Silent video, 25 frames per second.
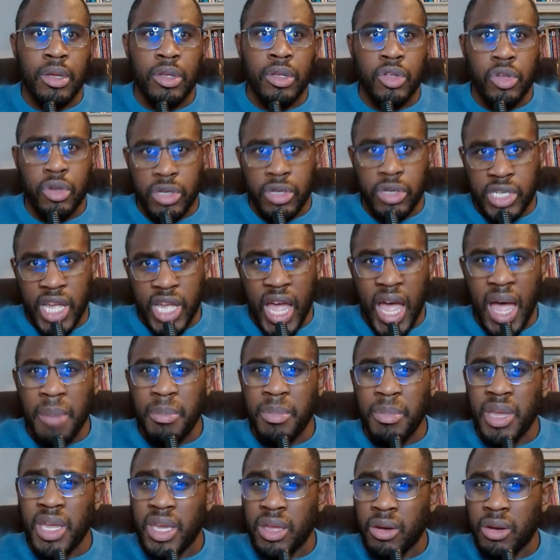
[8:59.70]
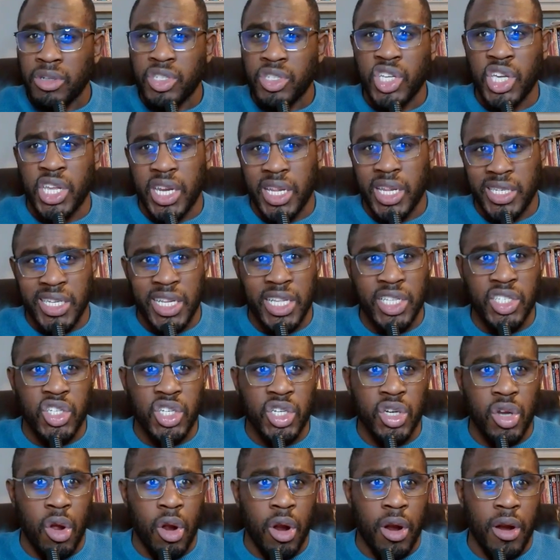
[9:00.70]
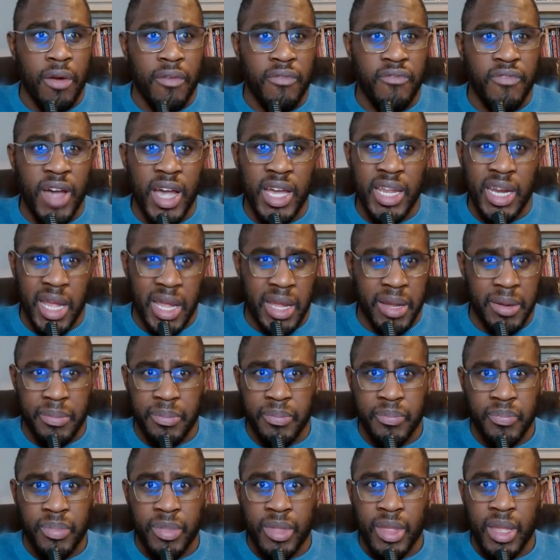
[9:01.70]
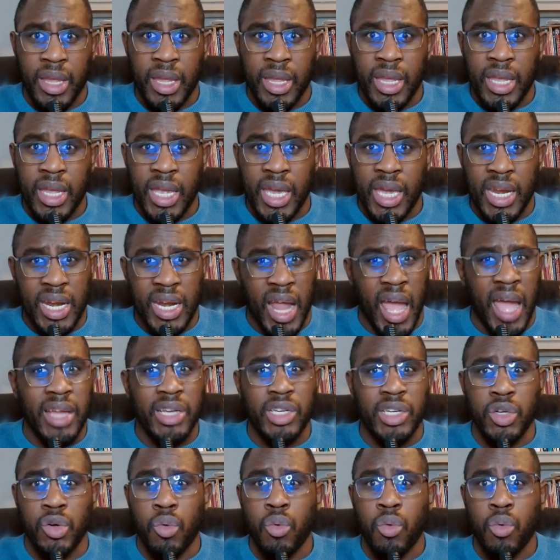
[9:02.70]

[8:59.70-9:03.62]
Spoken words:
Your time, energy, and attention are finite. In an ideal